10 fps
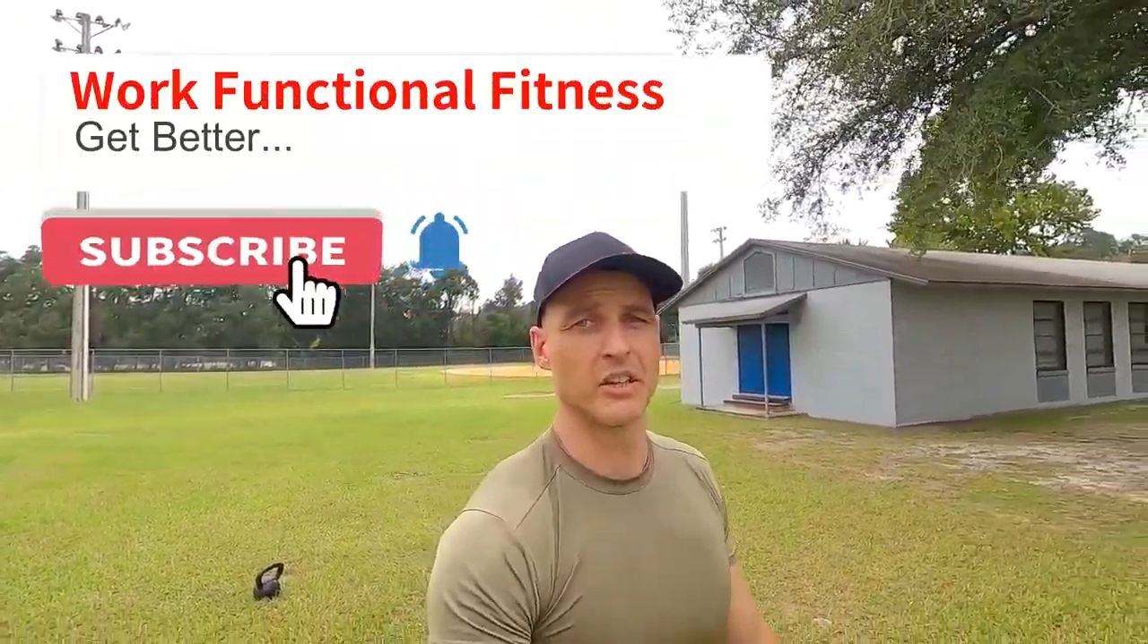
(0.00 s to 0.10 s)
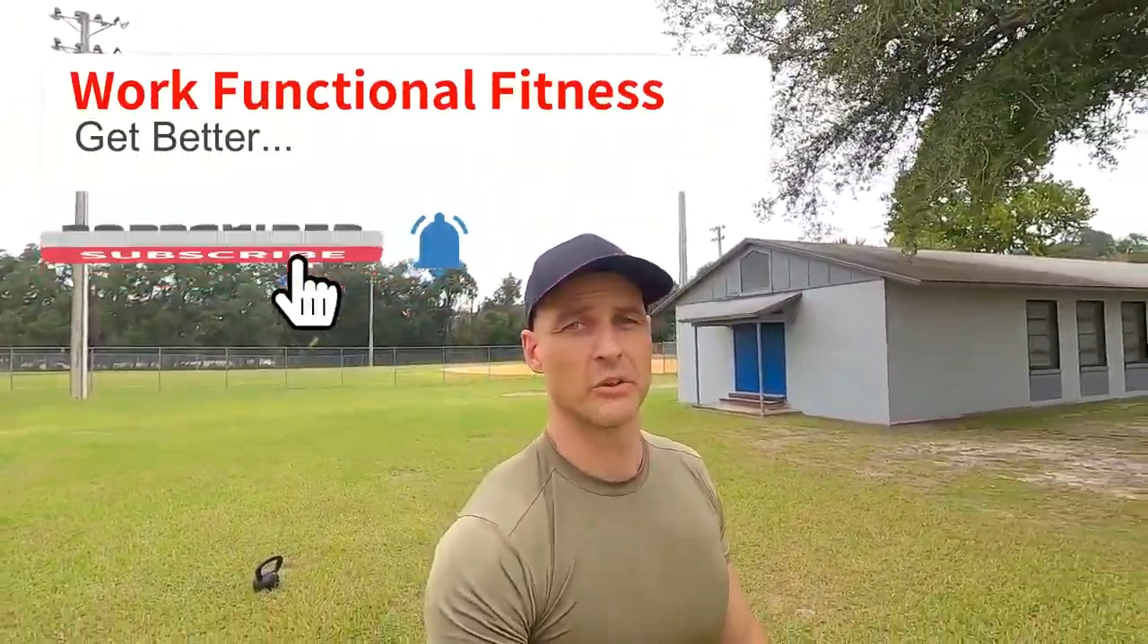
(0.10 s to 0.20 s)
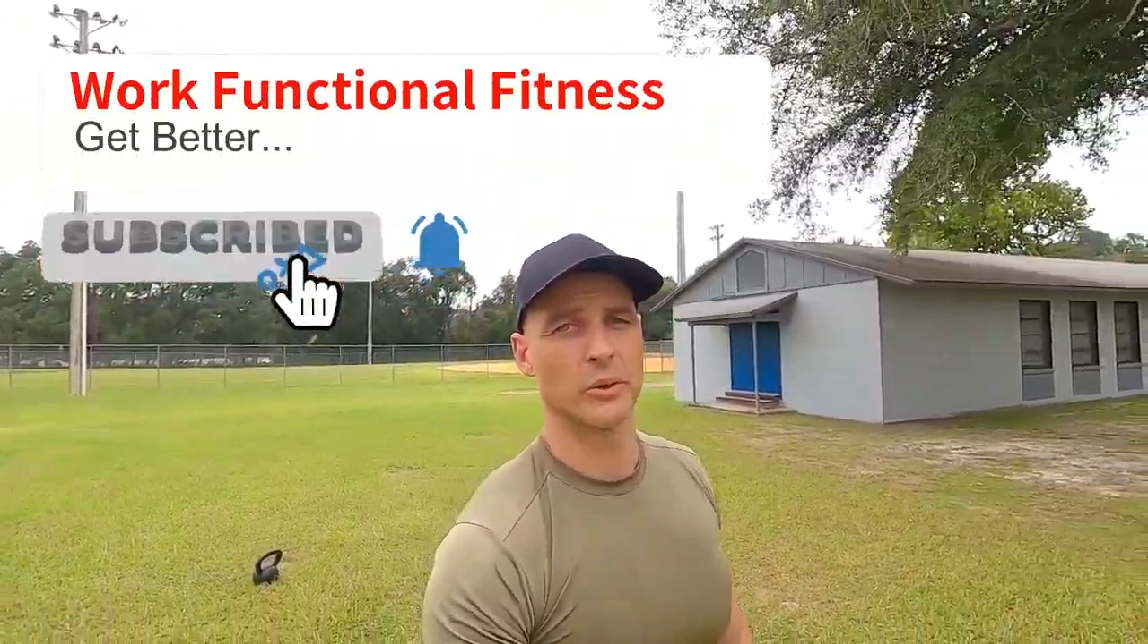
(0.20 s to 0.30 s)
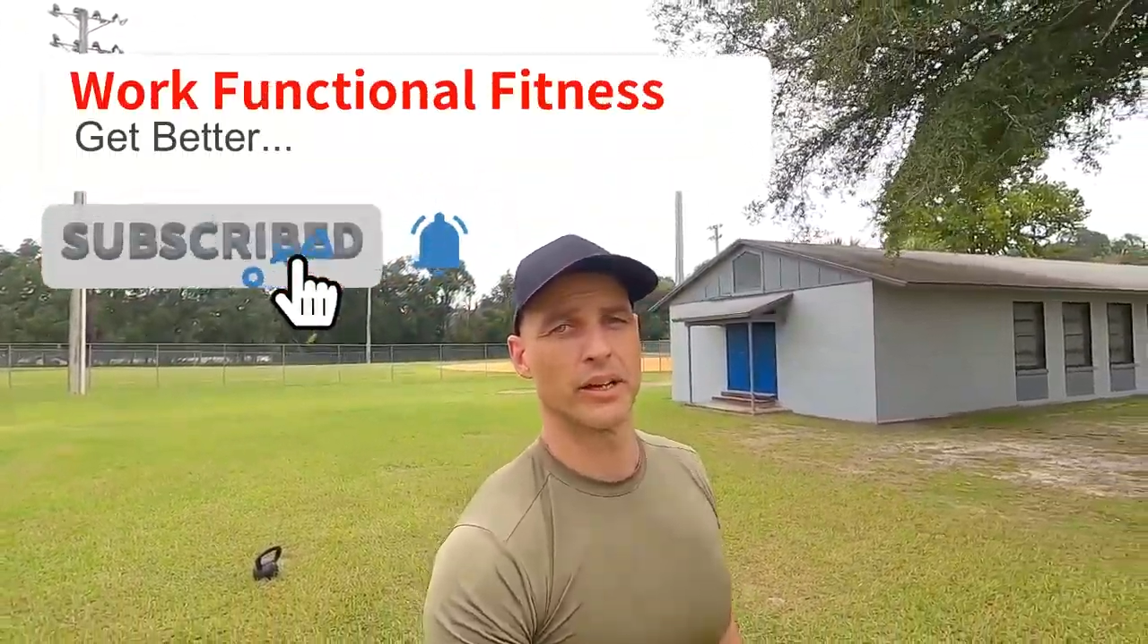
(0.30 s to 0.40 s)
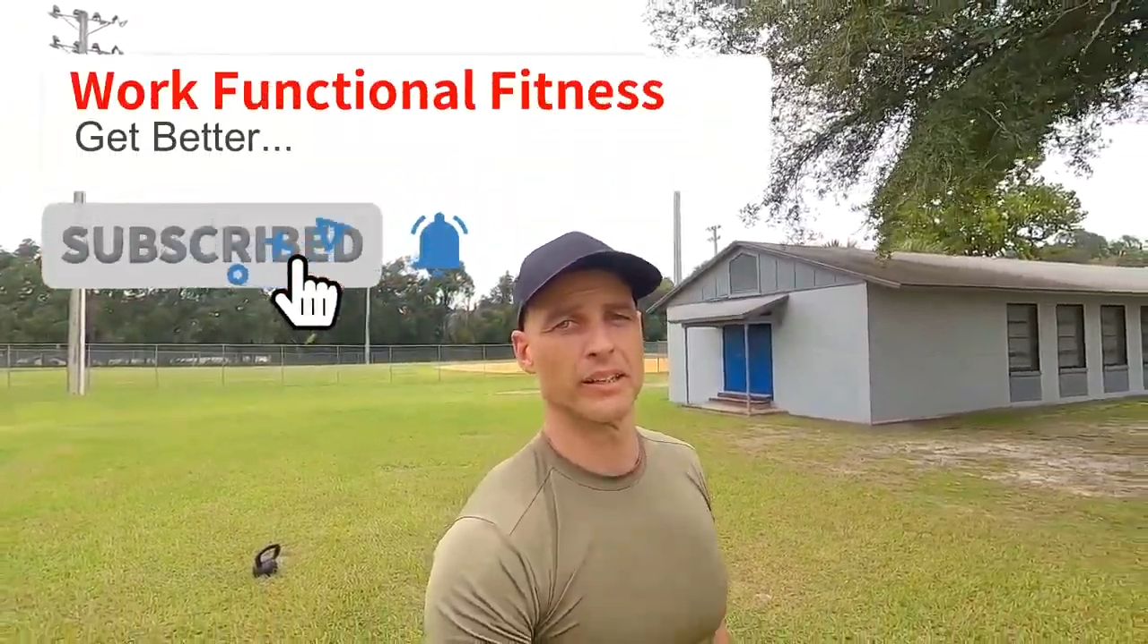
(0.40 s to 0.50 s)

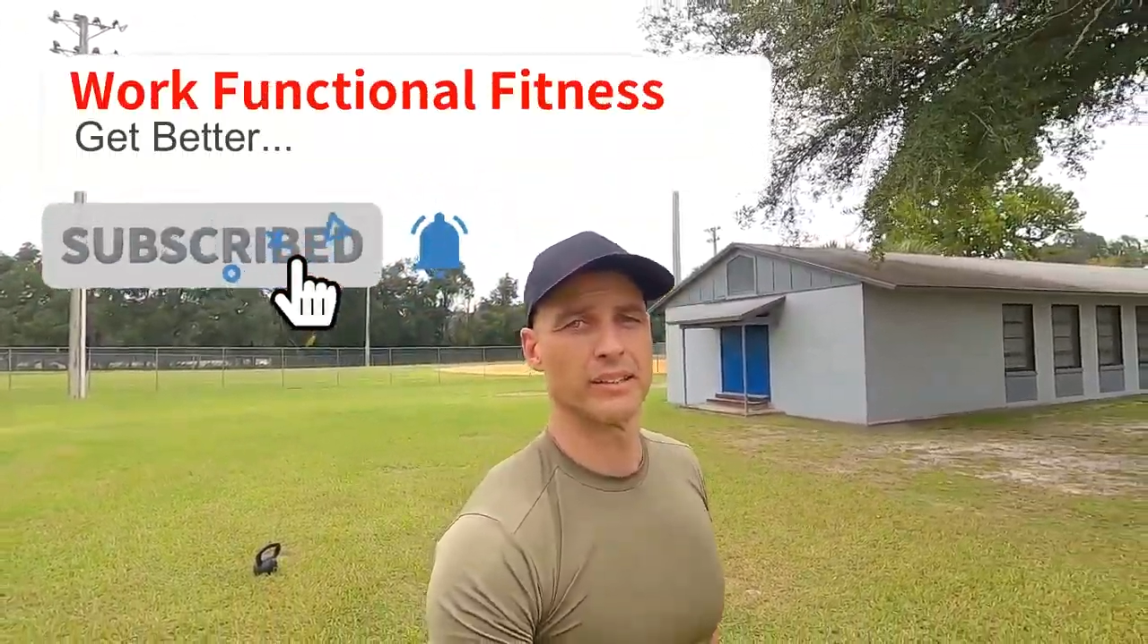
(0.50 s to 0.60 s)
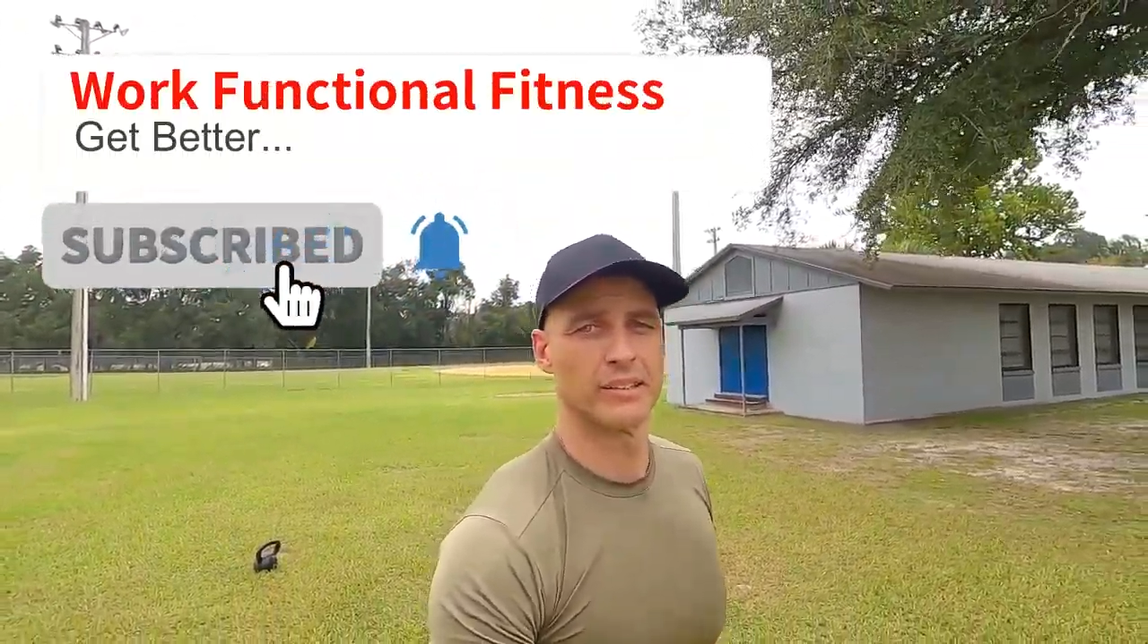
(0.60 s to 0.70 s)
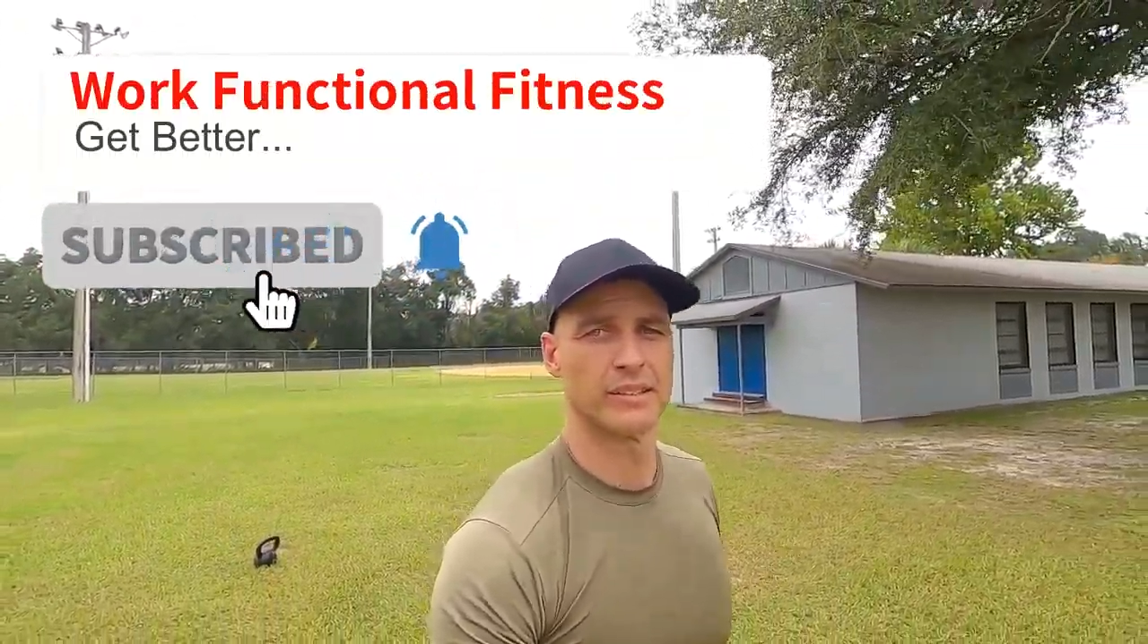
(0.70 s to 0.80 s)
on the way.